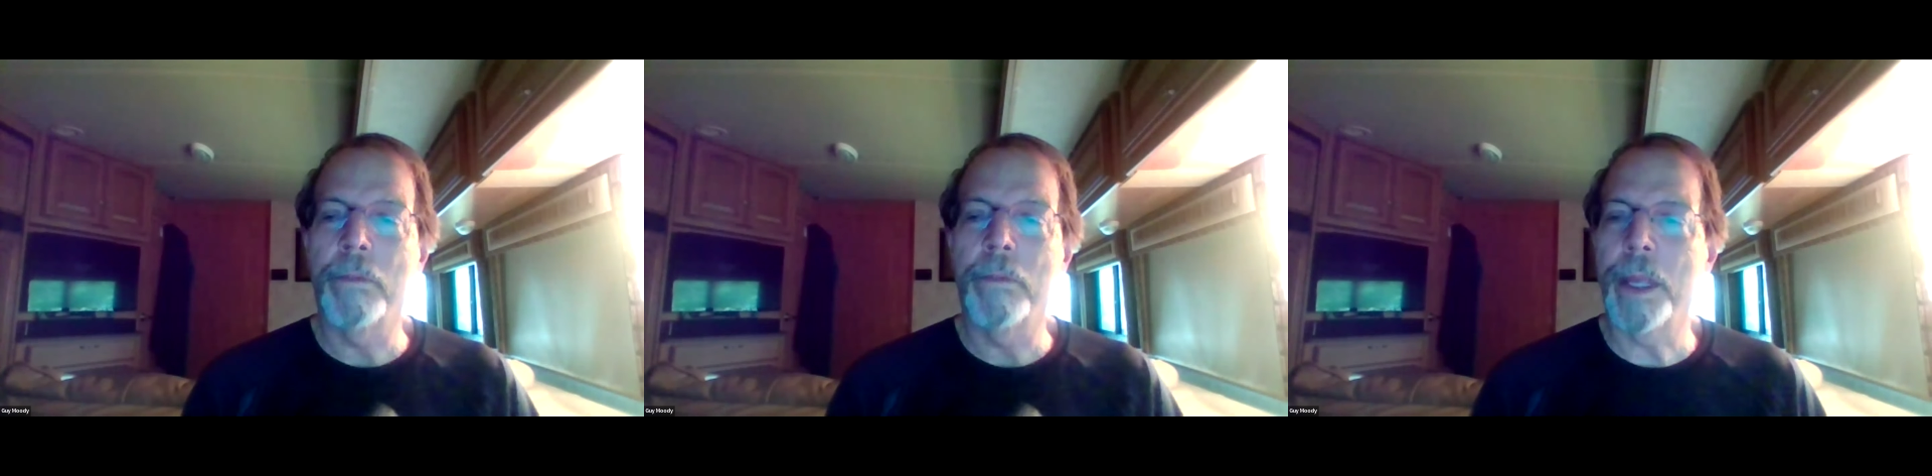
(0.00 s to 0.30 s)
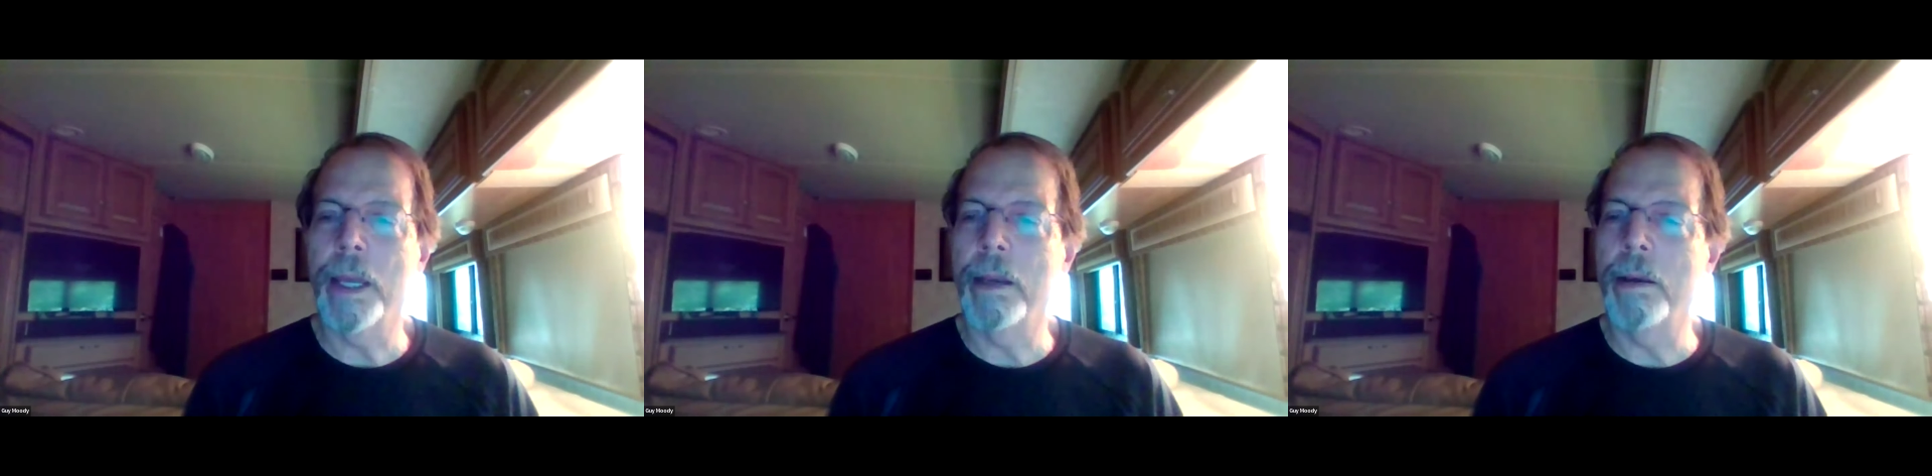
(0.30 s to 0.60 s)

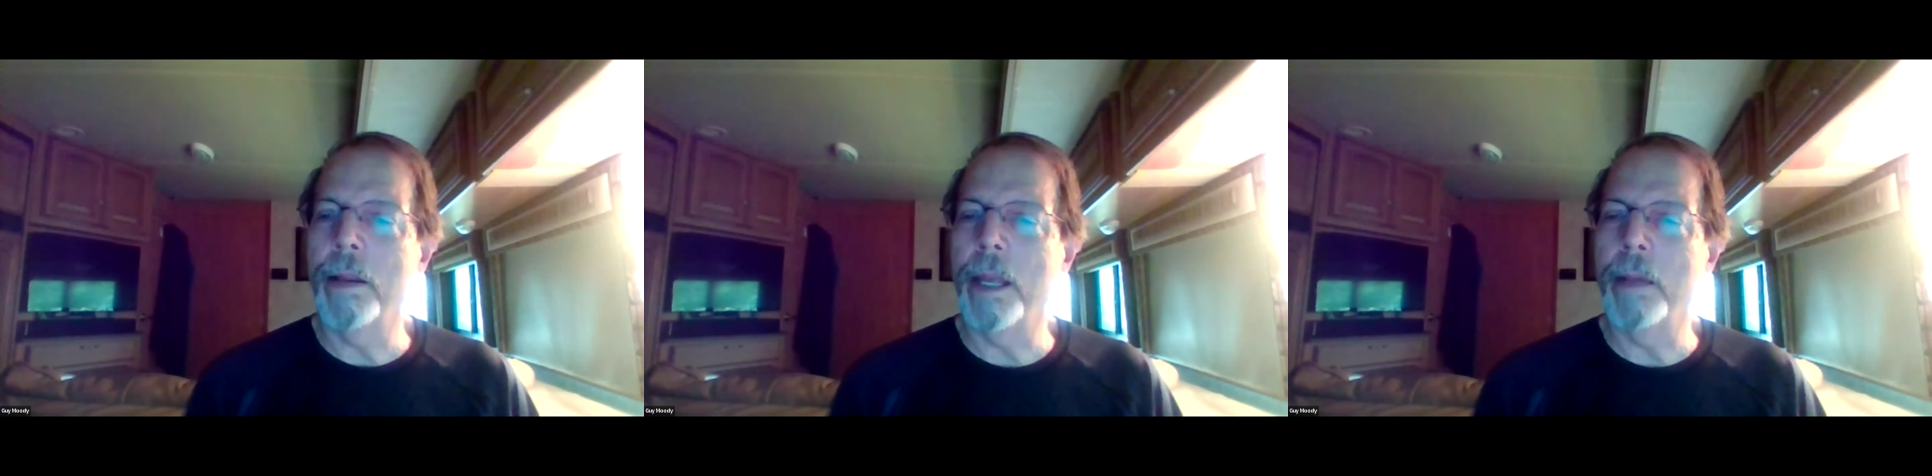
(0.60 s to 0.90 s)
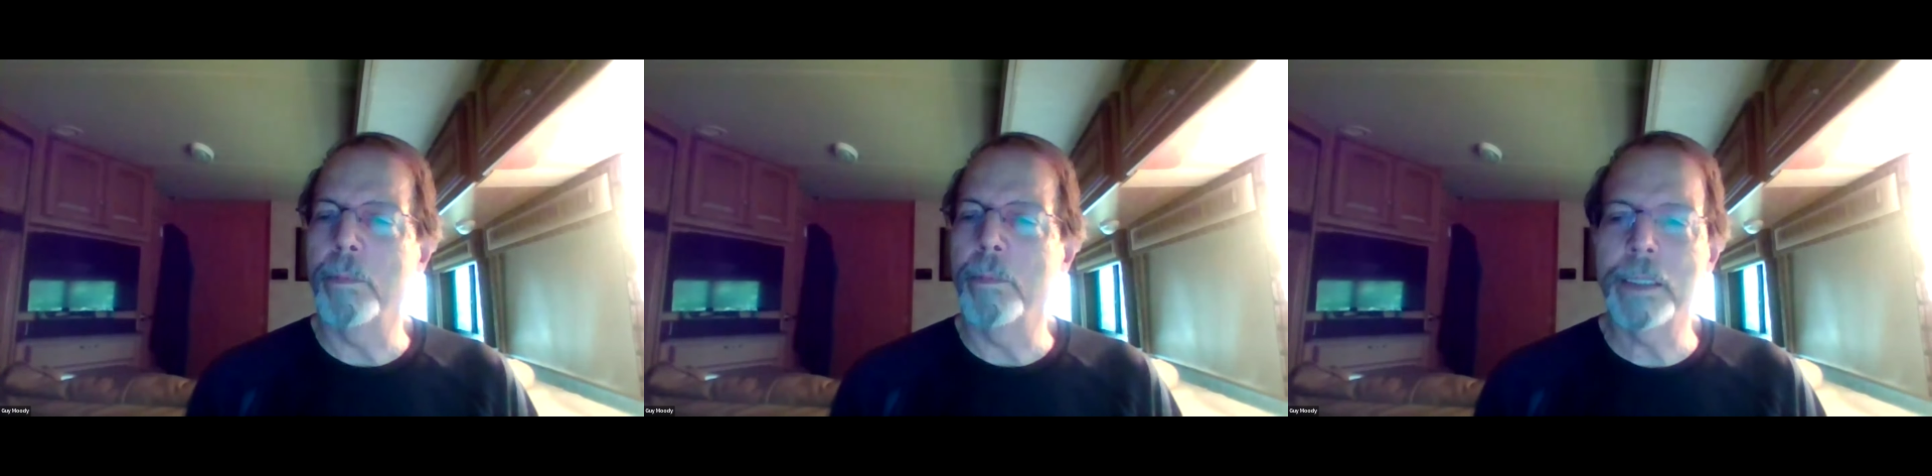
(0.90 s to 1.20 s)

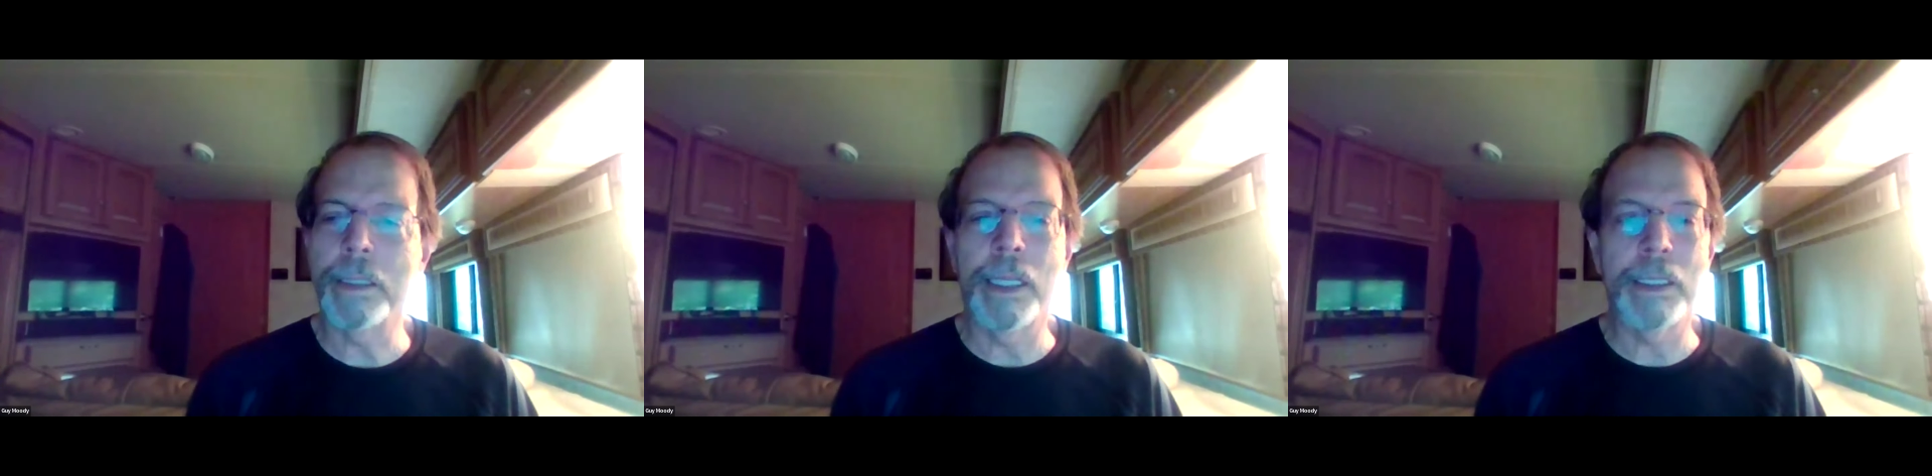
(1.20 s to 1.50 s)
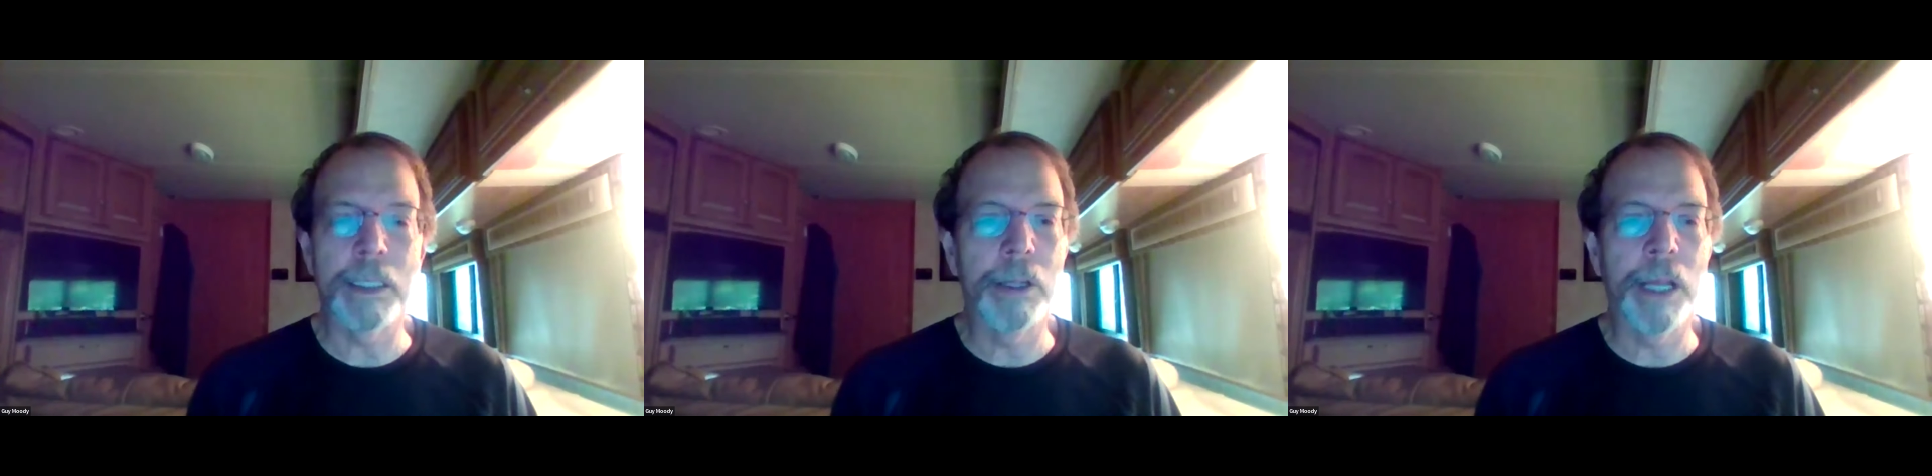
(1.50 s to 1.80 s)
And
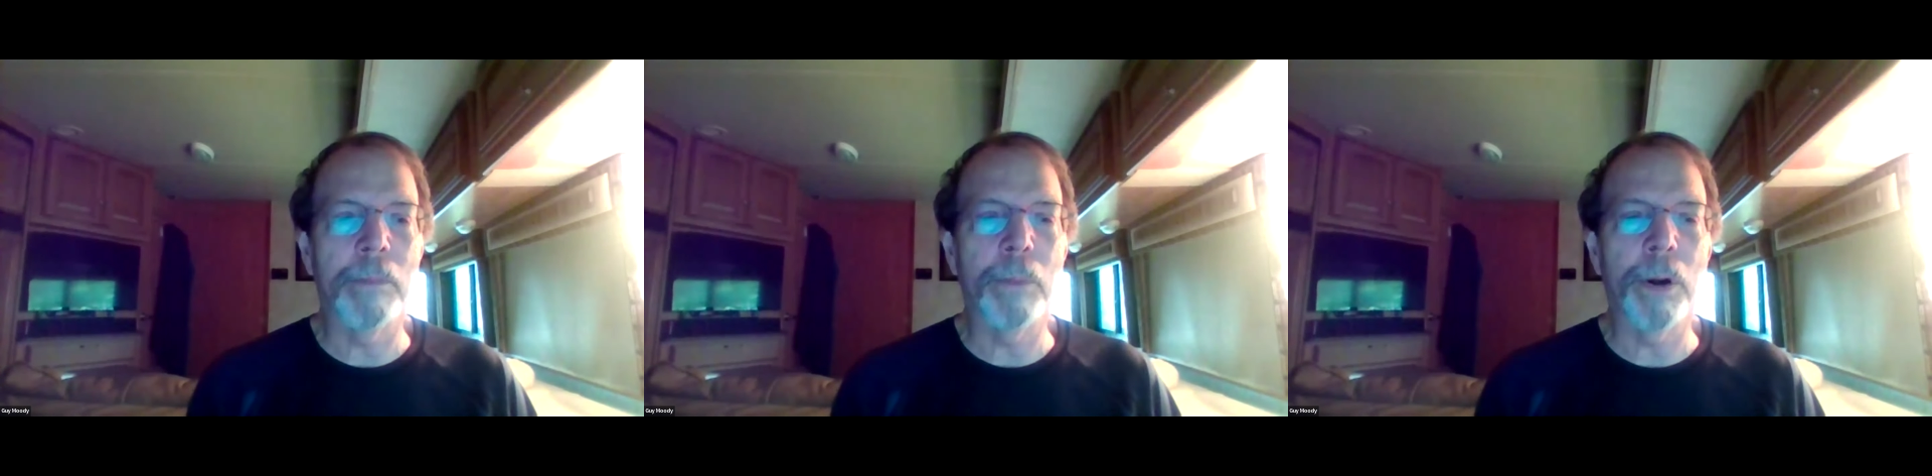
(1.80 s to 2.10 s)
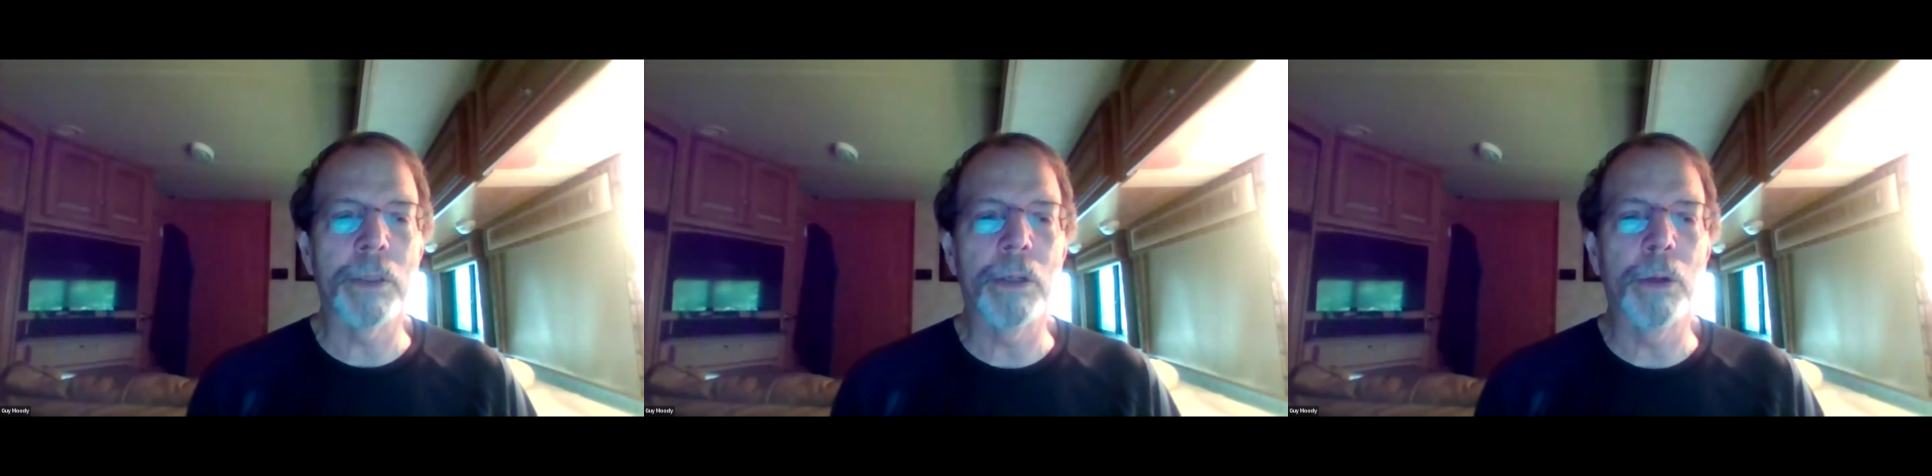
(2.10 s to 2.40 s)
please listen to that